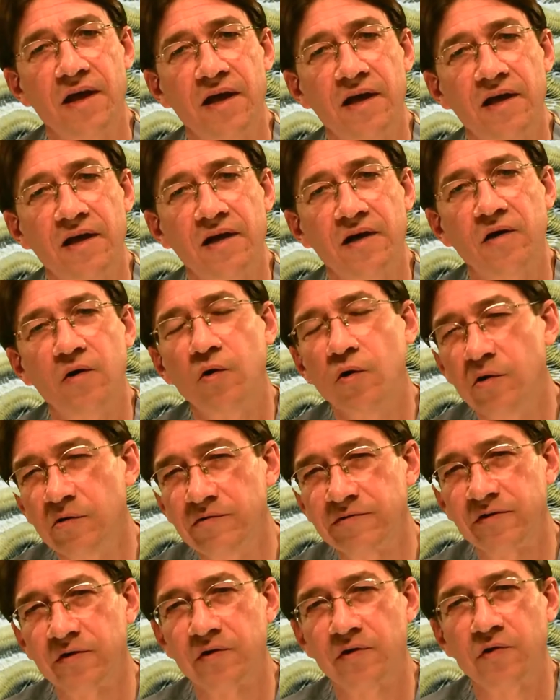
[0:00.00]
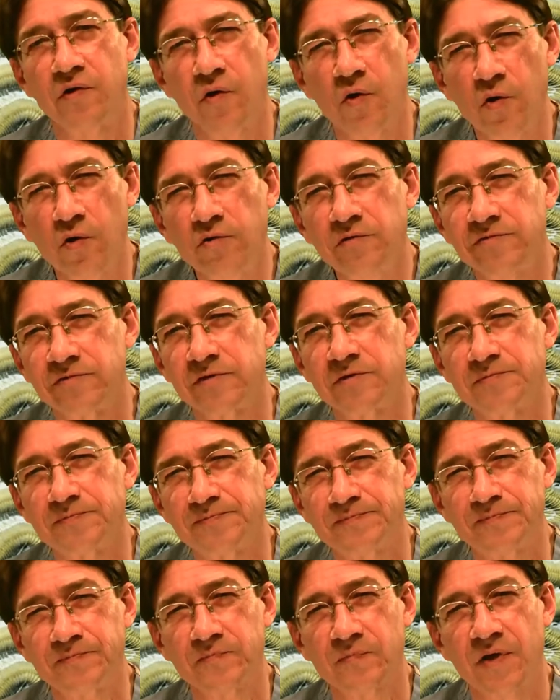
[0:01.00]
over and over,
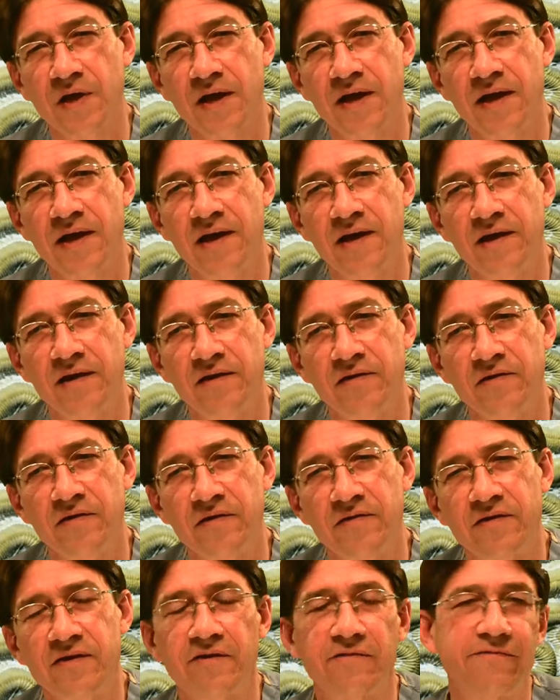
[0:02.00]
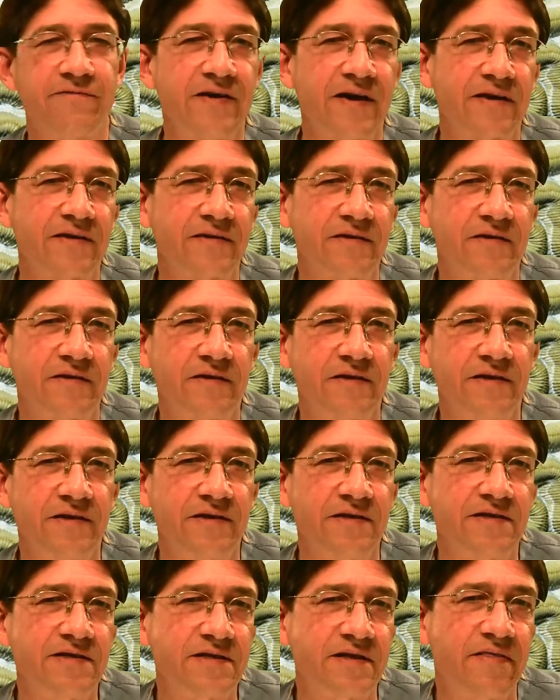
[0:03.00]
and the effect
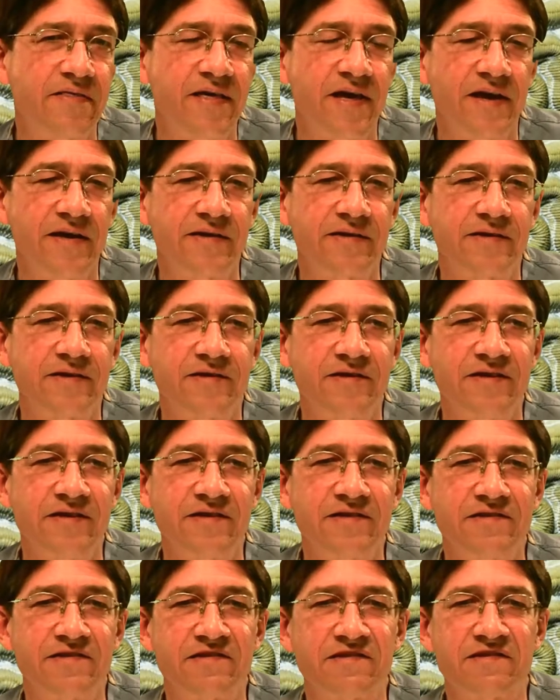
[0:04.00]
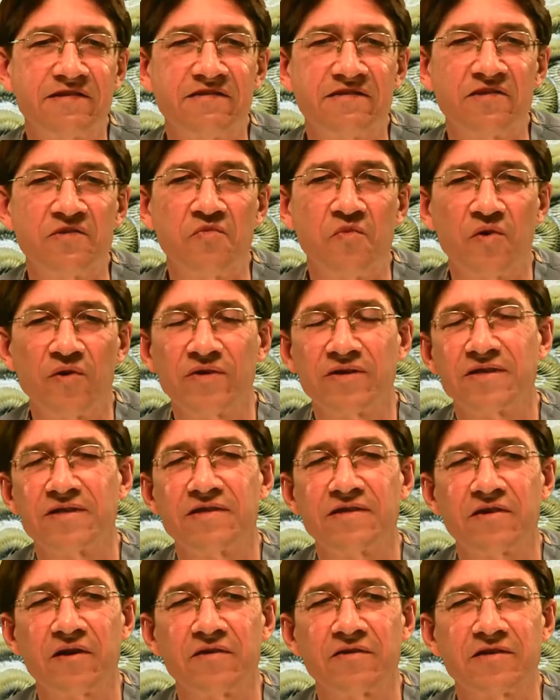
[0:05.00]
is that the word
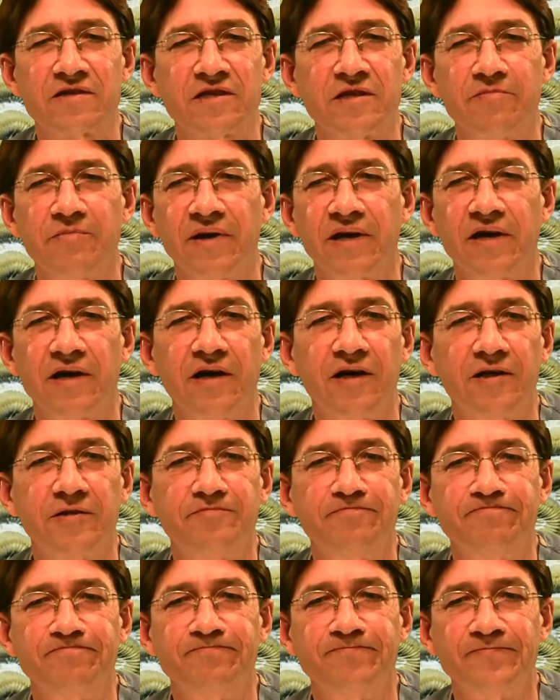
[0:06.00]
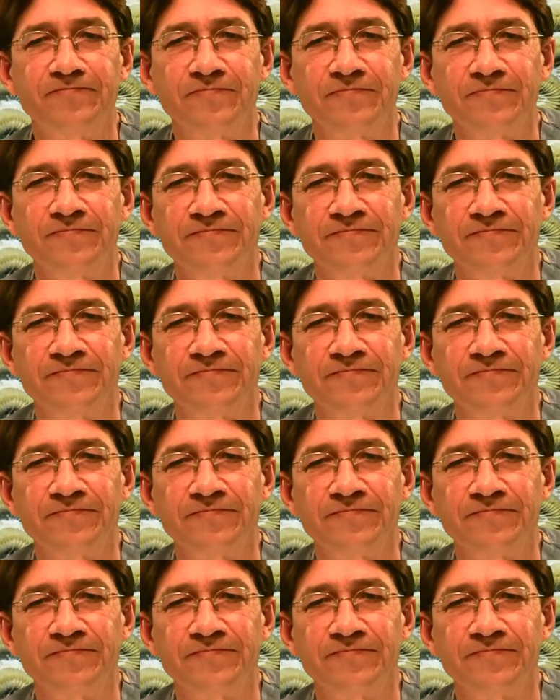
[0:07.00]
starts to become